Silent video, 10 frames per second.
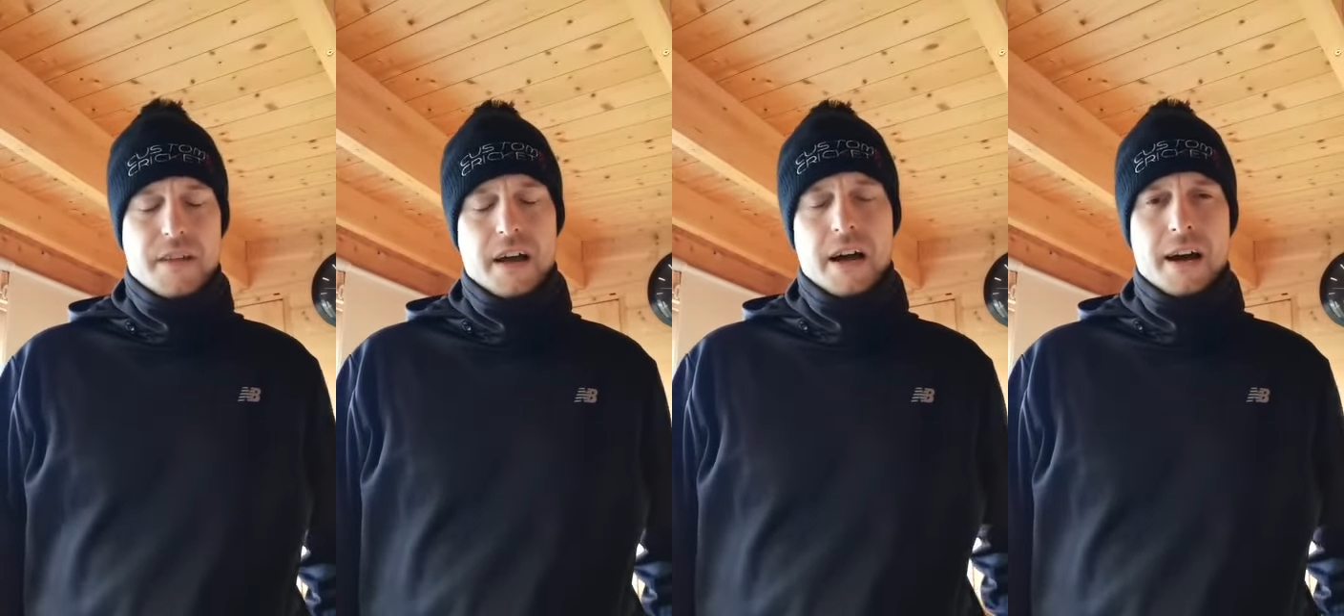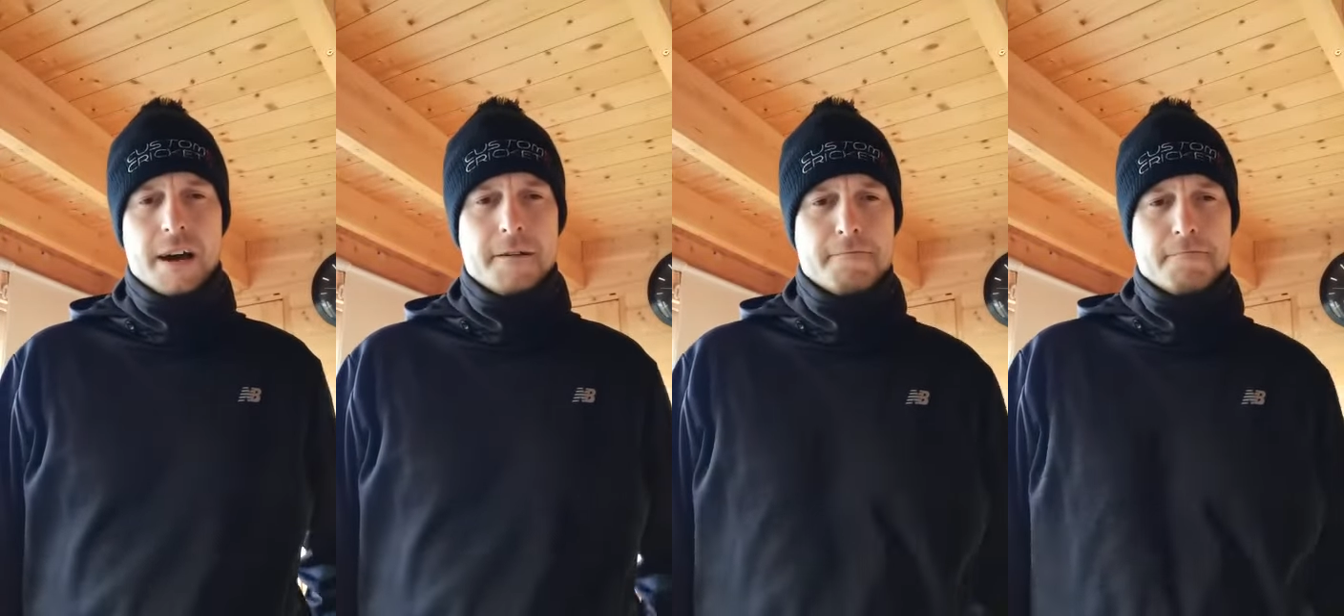
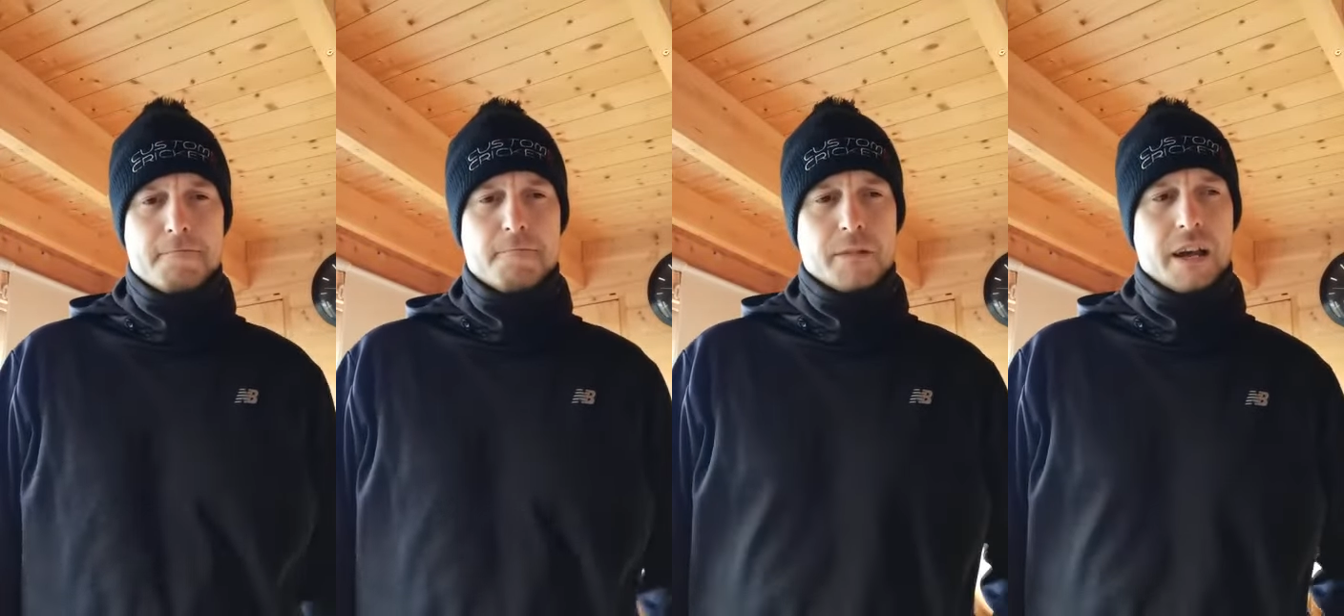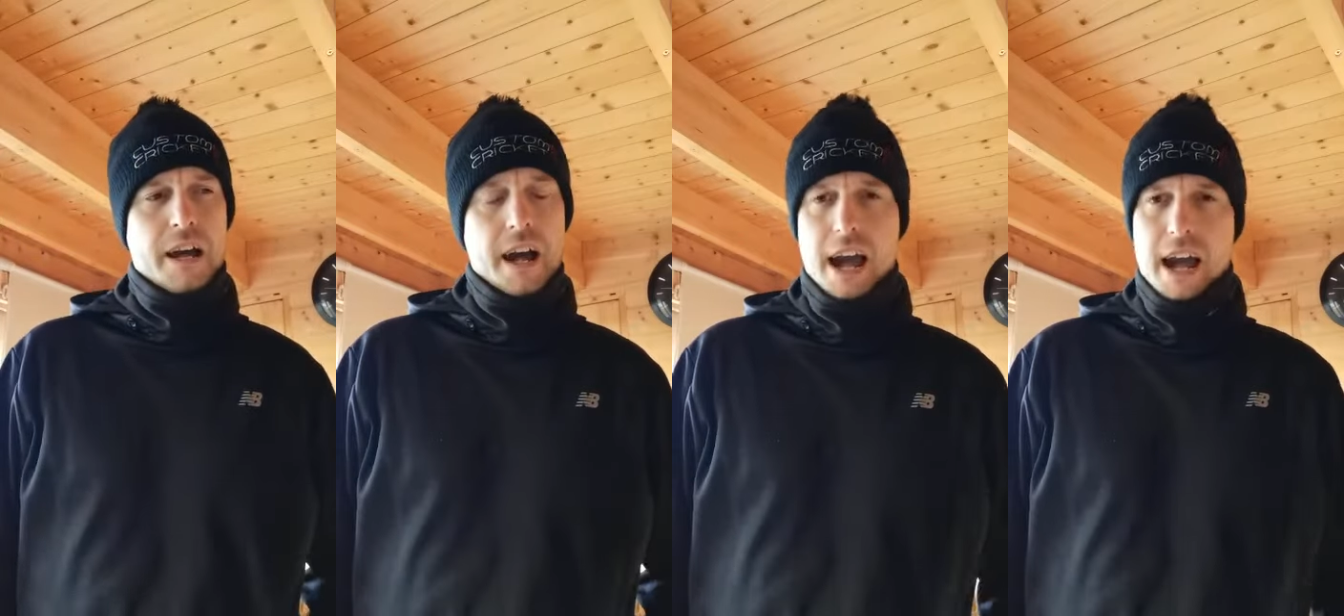Um,
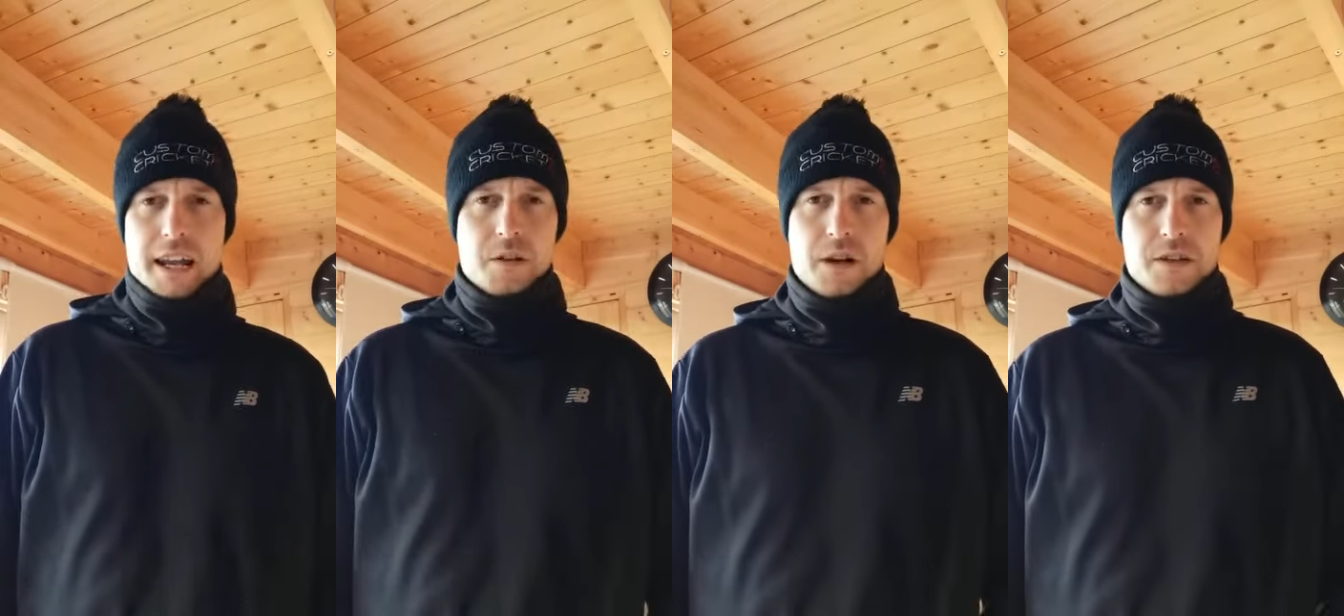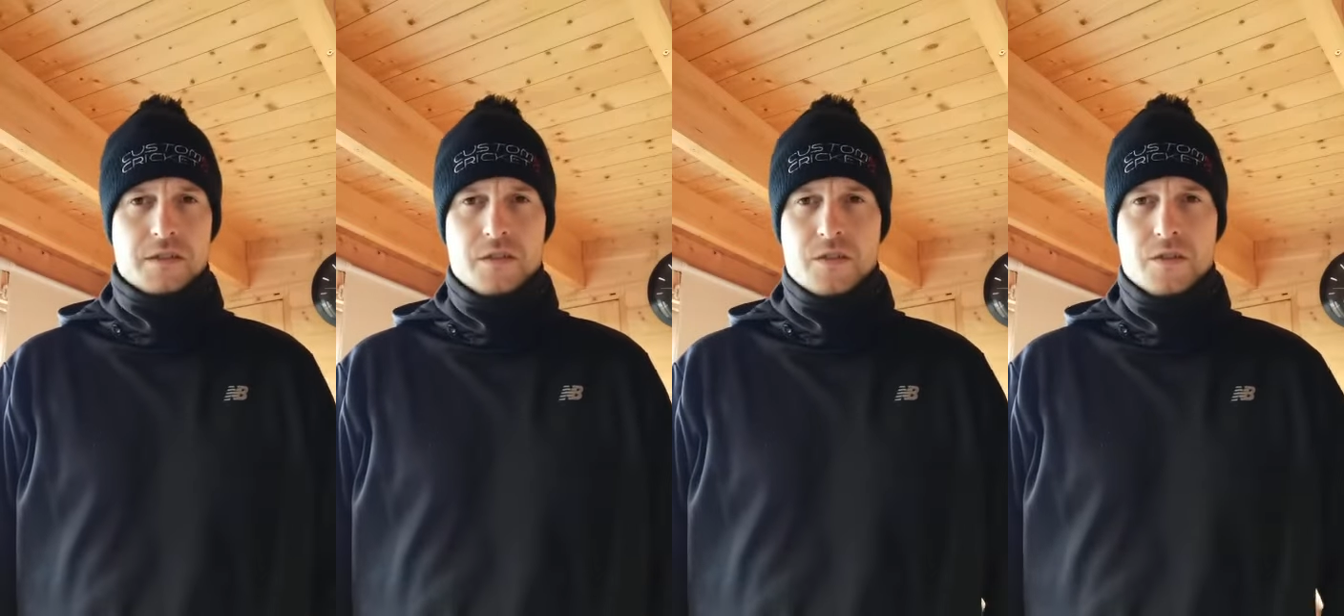any
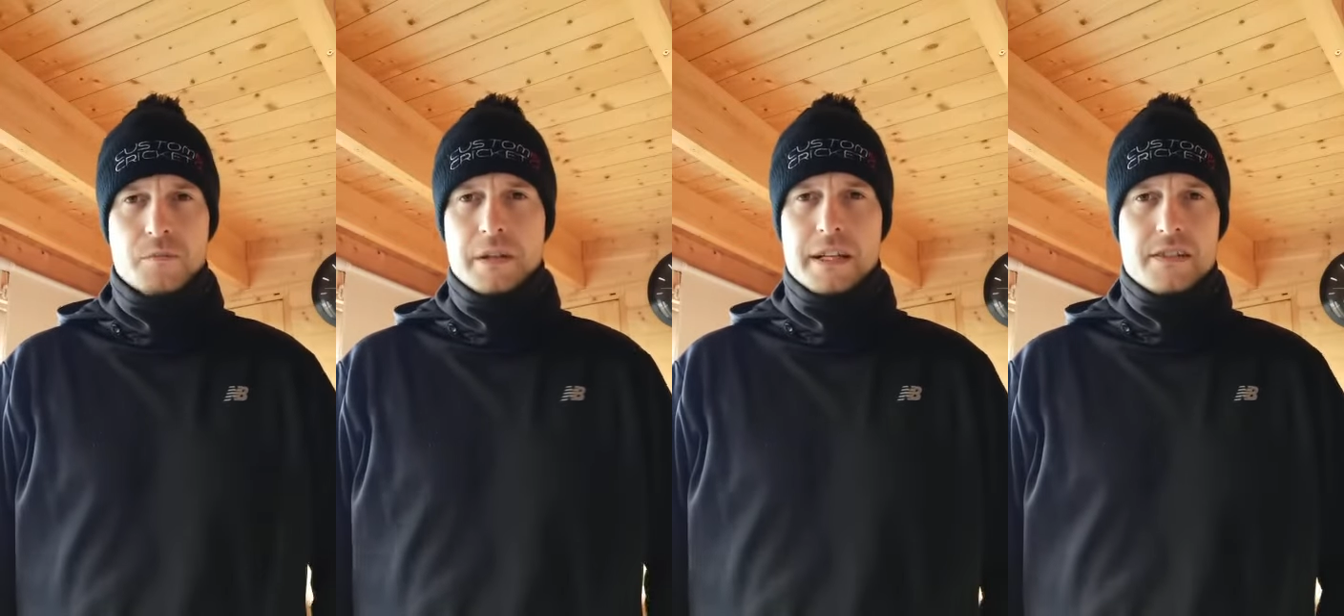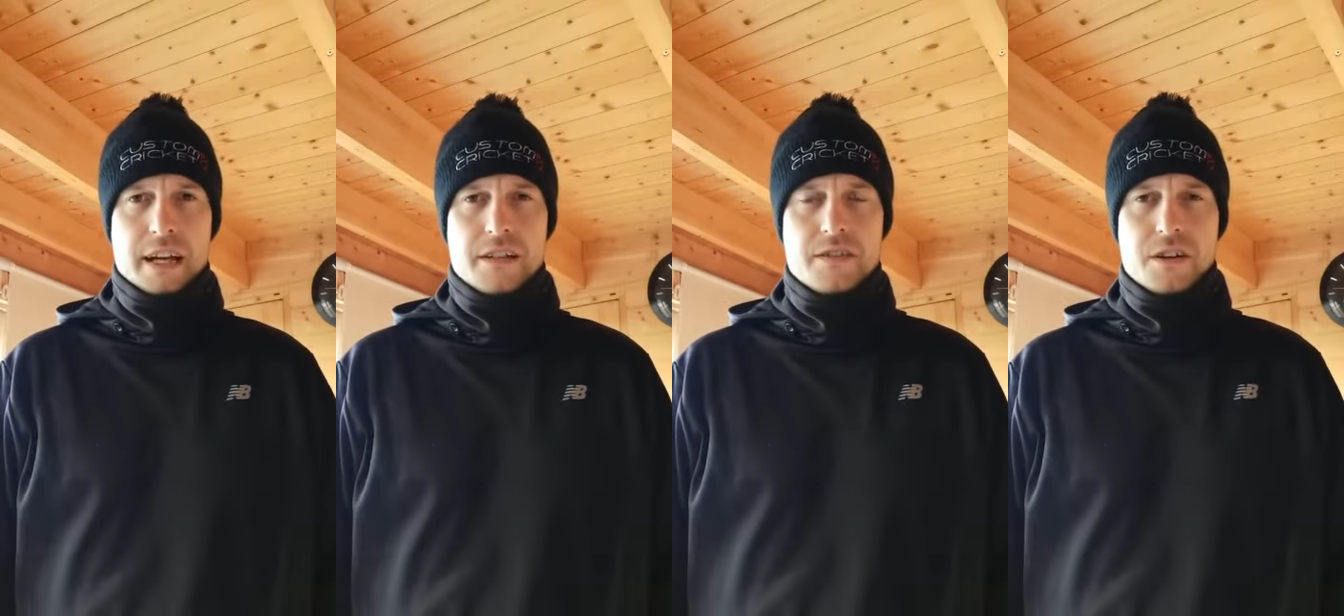questions at all, please get
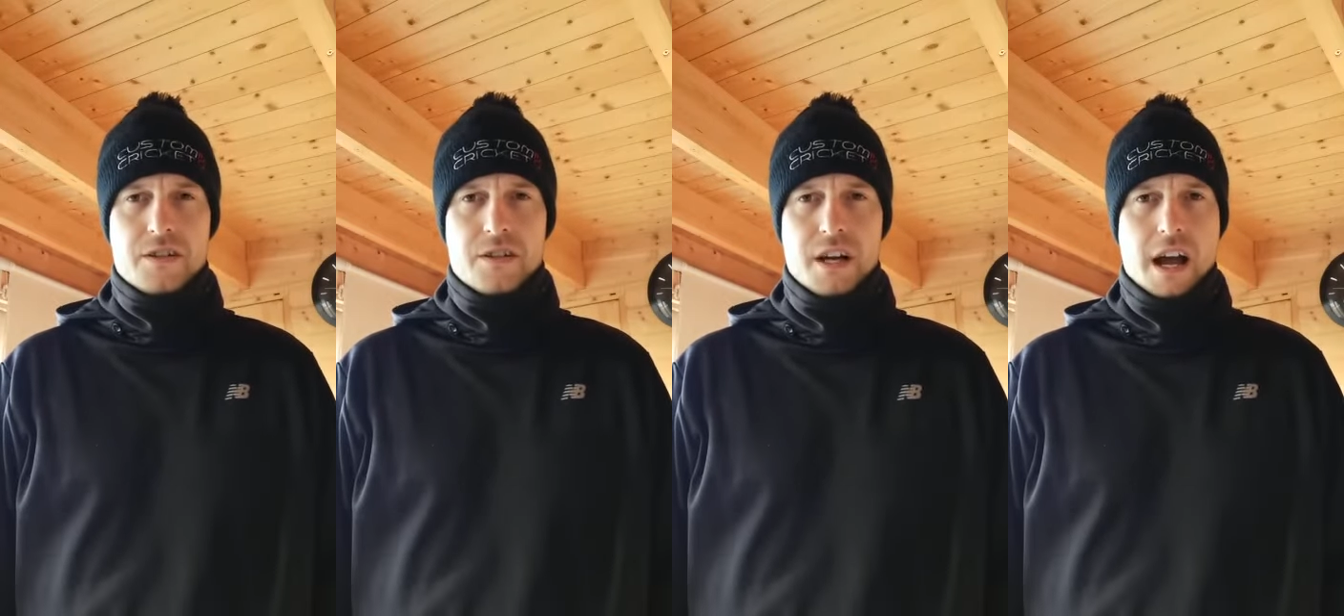in touch.